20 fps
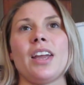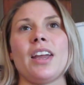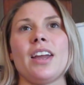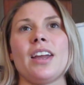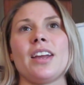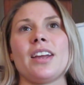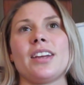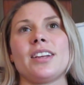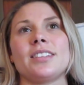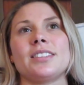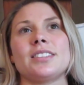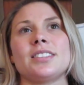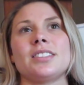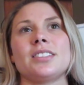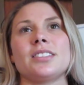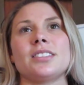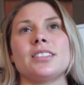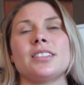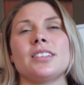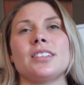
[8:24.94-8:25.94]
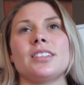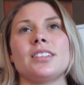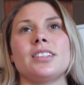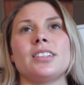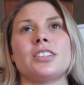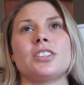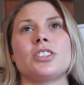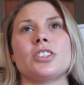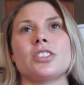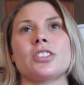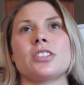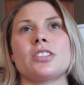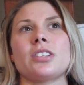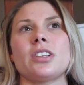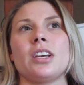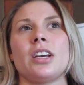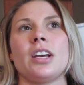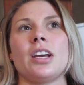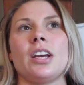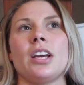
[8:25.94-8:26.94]
and it's
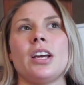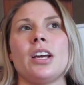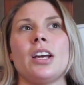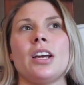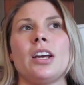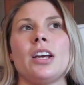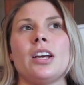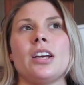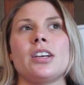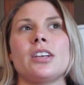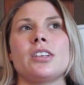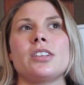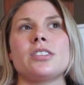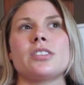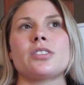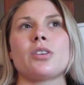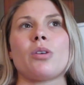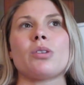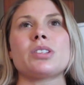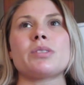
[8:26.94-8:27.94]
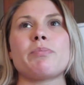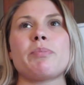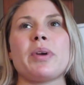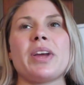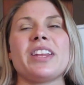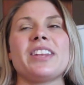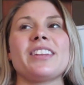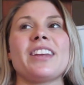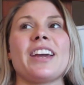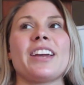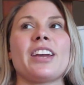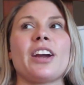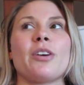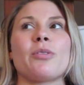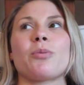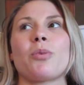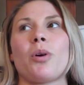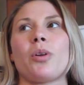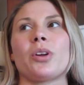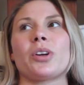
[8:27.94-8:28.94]
just, so it's been like
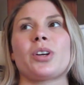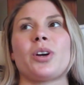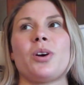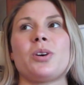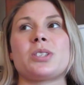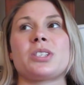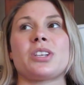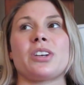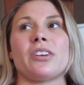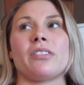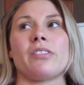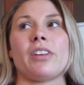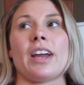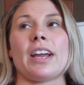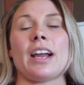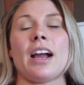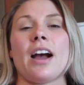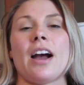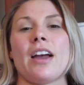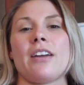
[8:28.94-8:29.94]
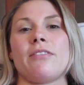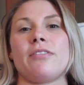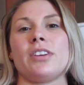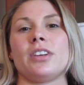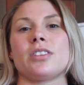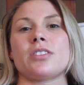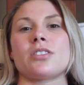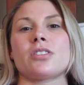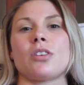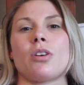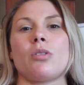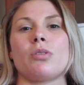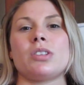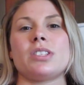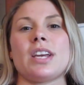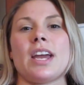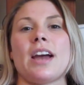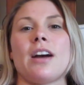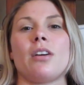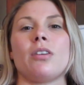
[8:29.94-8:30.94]
a roller coaster of, like, I feel so
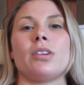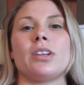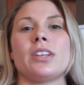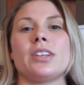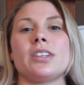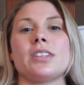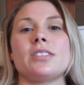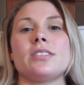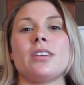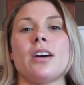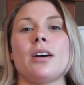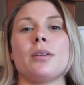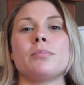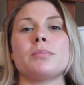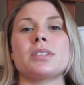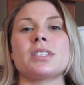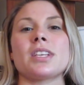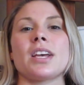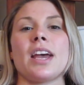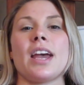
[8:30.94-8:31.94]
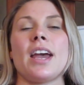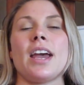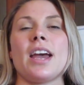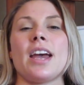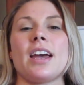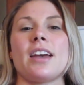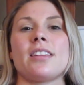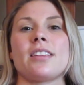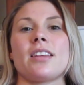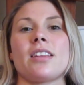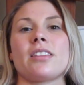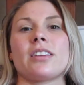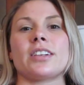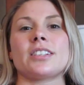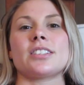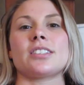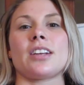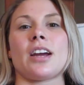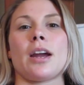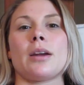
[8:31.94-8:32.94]
down in the dumps, and then
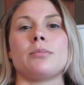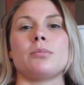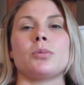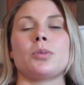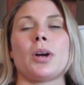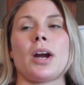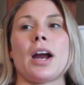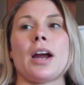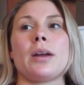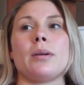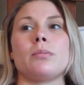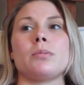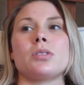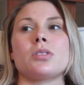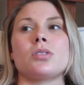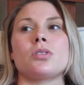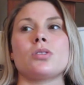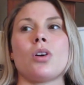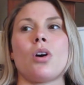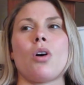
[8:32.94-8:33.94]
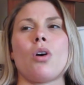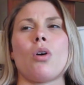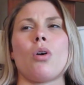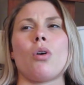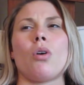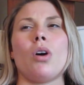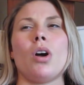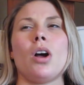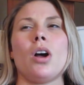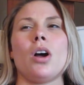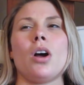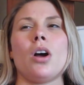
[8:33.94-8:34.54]
there's time where I am so